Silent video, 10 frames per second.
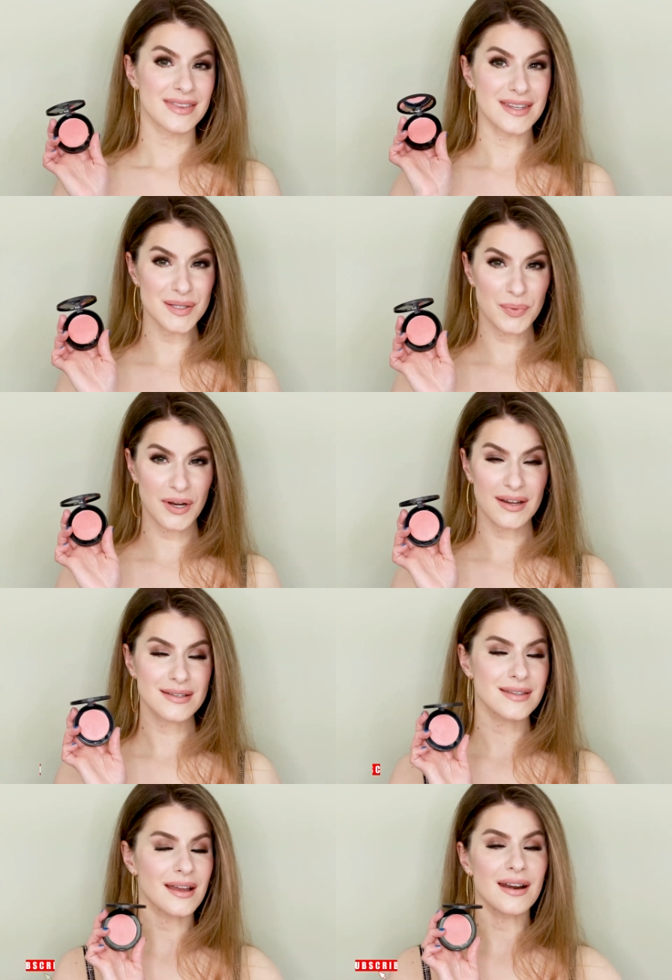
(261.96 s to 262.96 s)
These
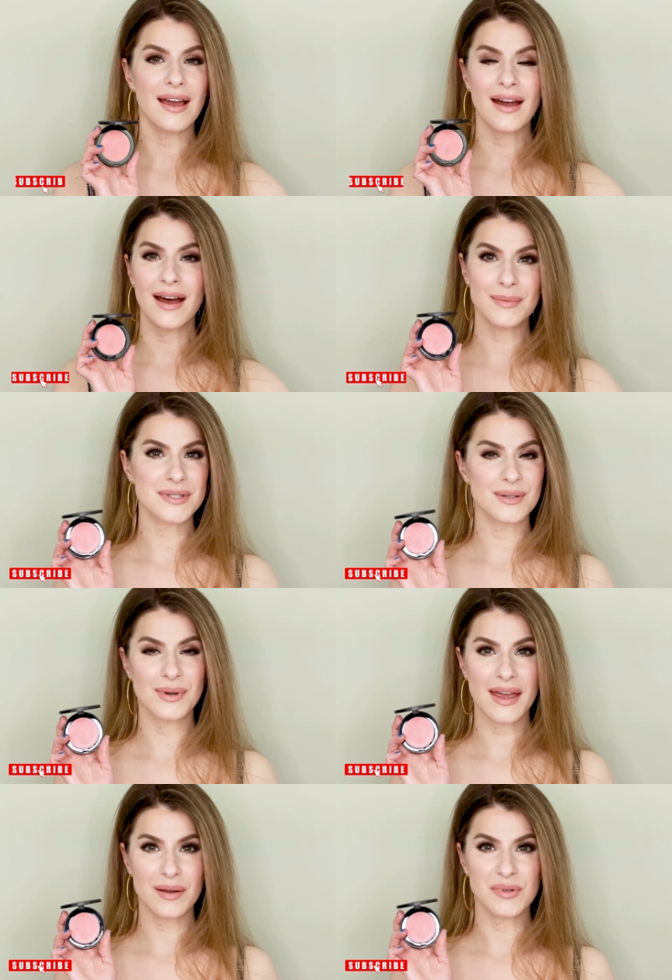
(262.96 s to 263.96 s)
products get an
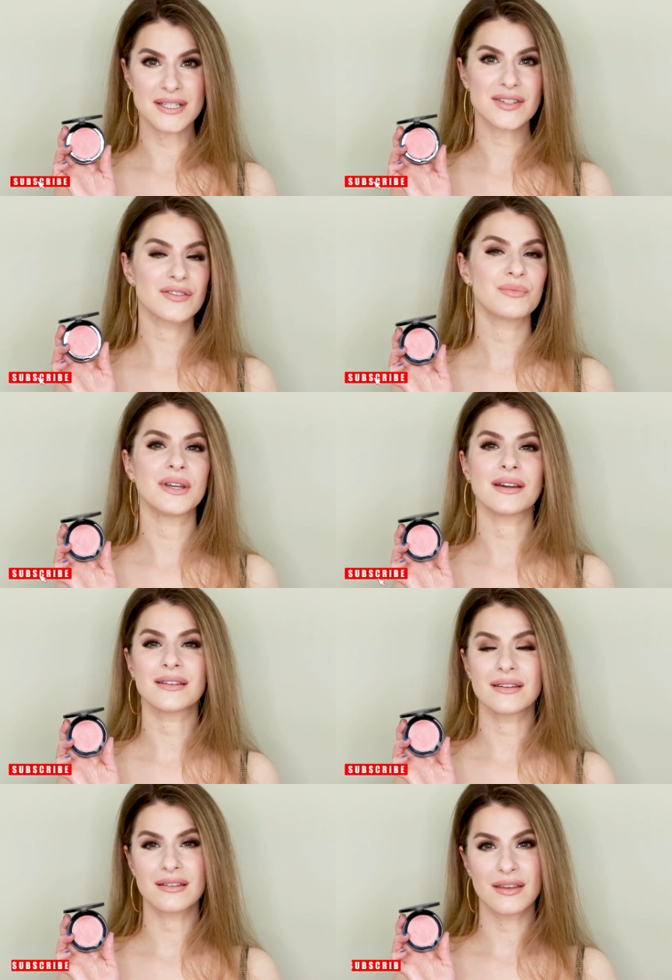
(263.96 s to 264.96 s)
absolute A plus from me. I
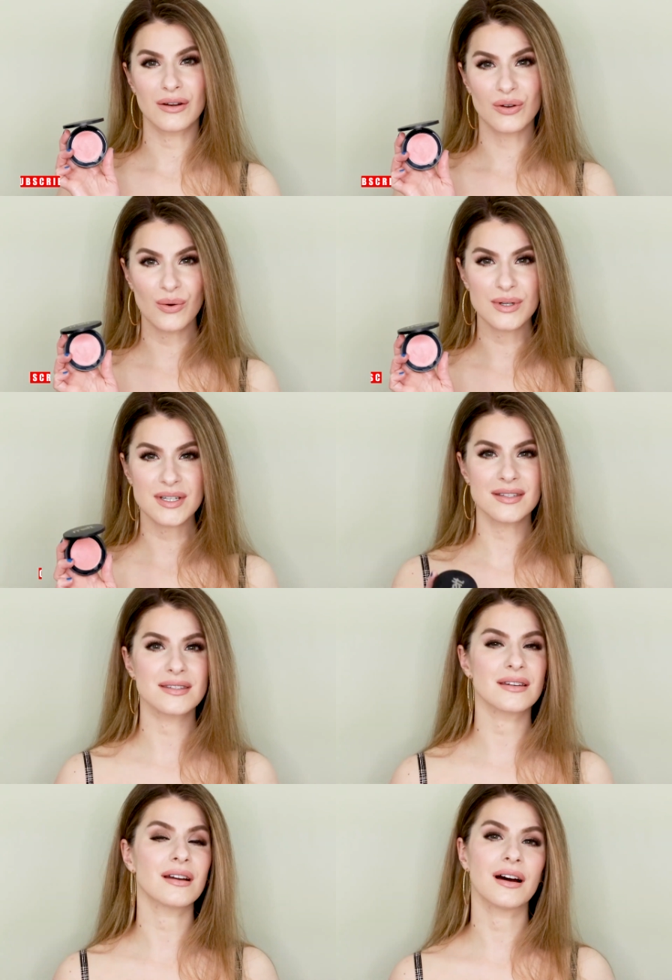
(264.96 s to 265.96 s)
think they are gorgeous,
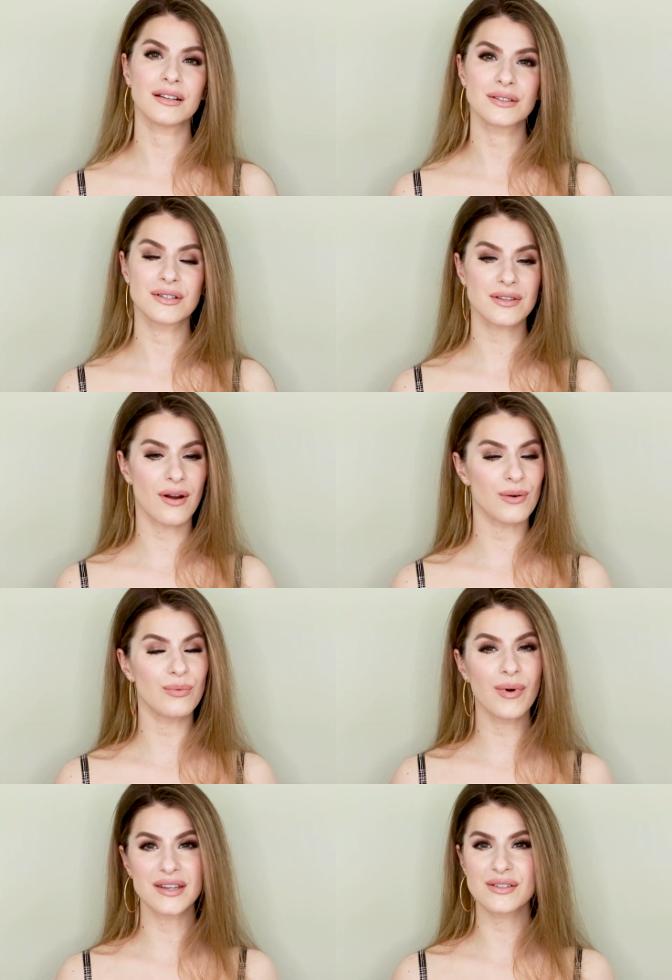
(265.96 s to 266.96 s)
the colors are
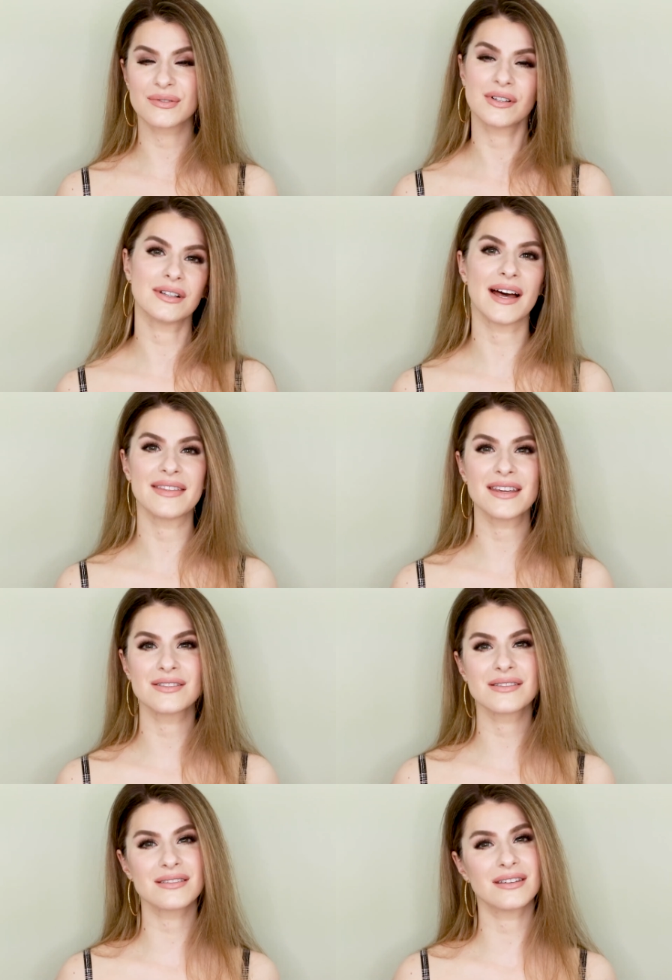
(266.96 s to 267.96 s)
wonderful, and they
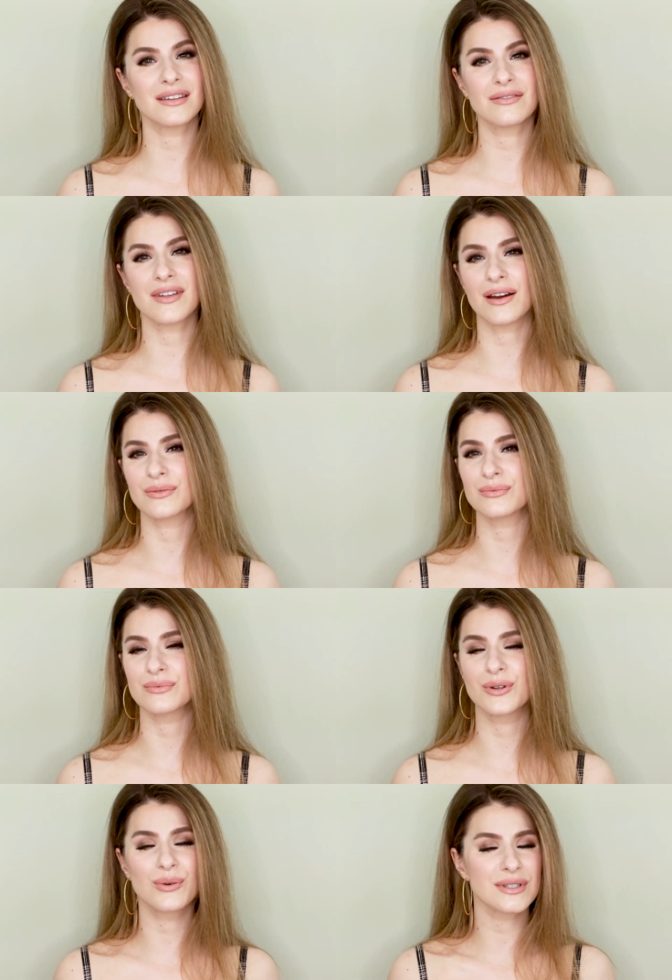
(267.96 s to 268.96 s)
just give that
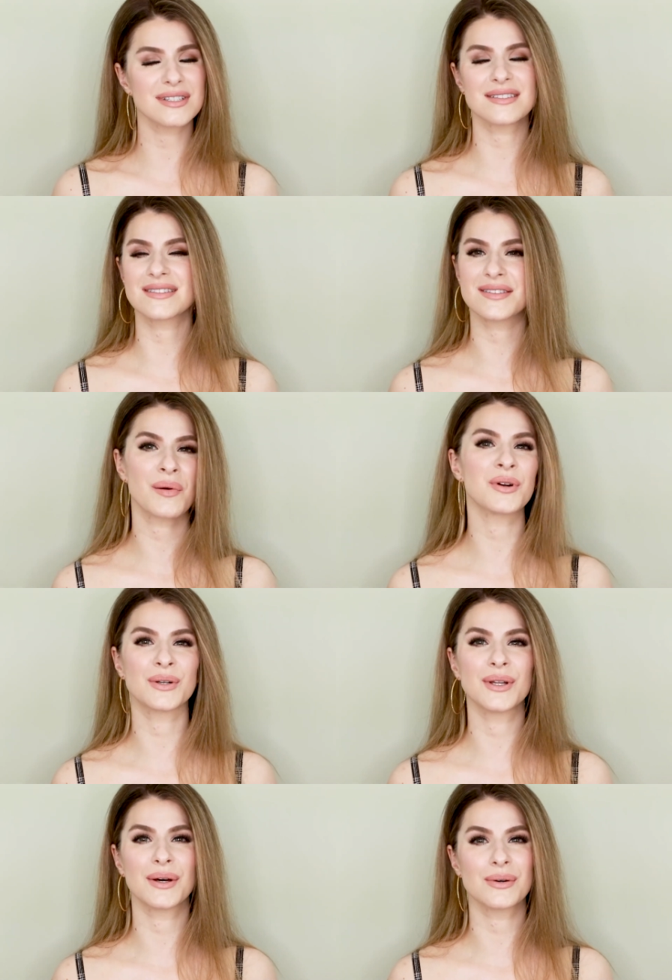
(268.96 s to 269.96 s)
gorgeous summer
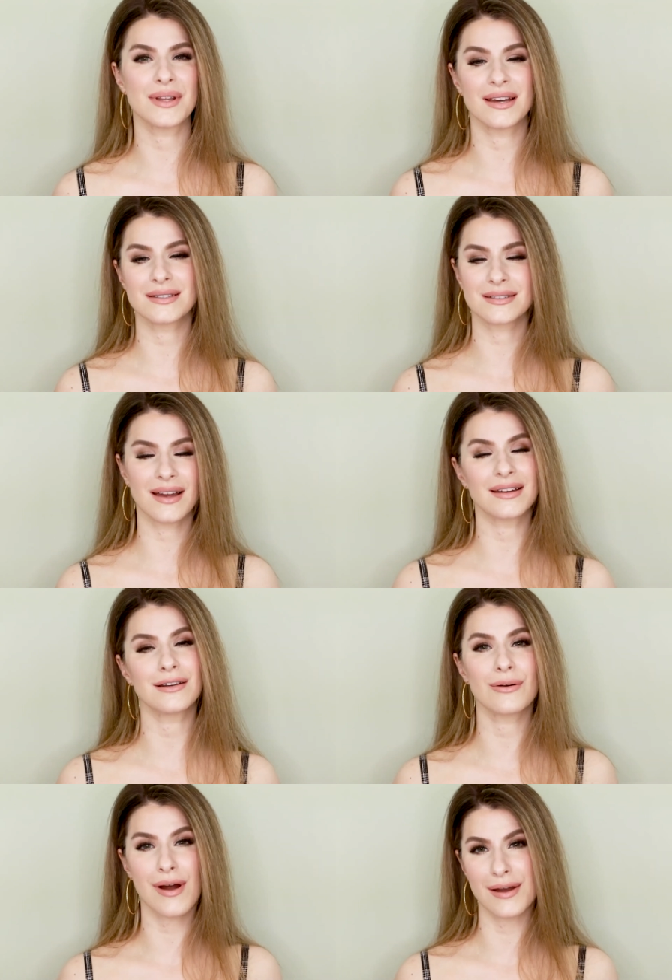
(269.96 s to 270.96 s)
glow that I
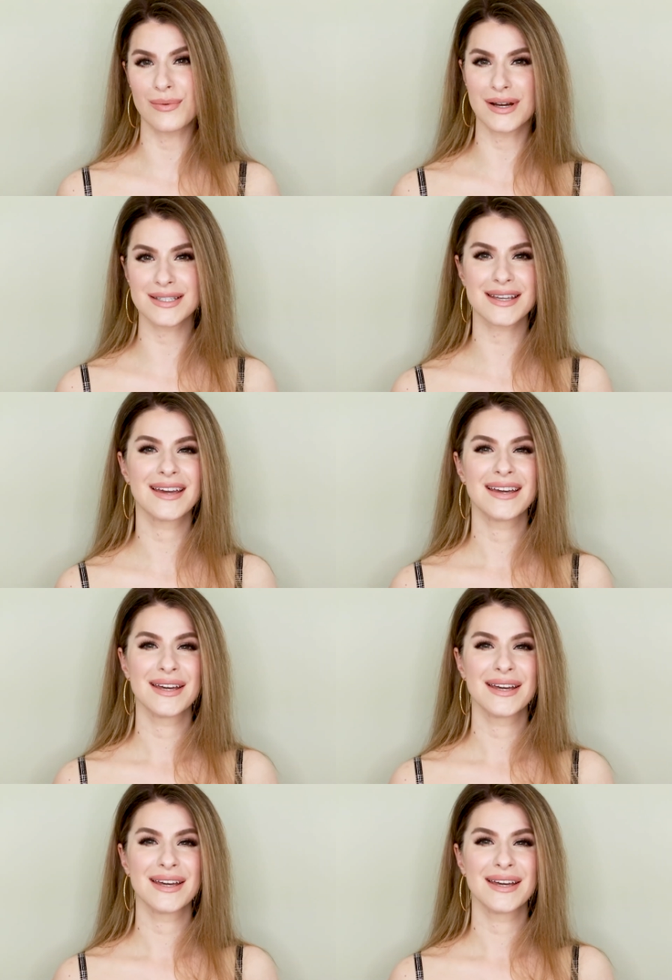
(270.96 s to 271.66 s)
know I want.